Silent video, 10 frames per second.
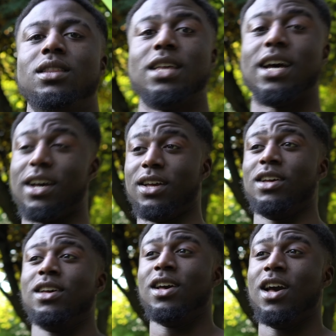They're
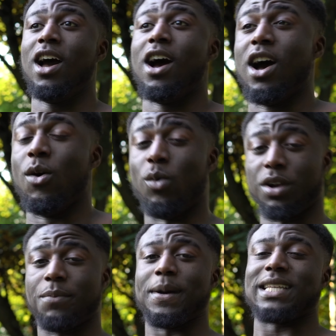one of
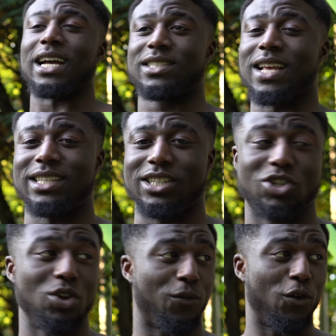the best exercises to
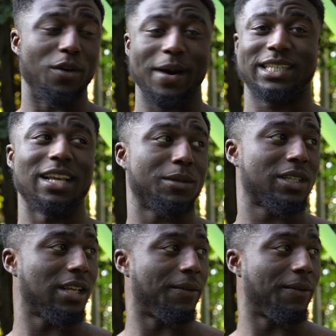do for your biceps.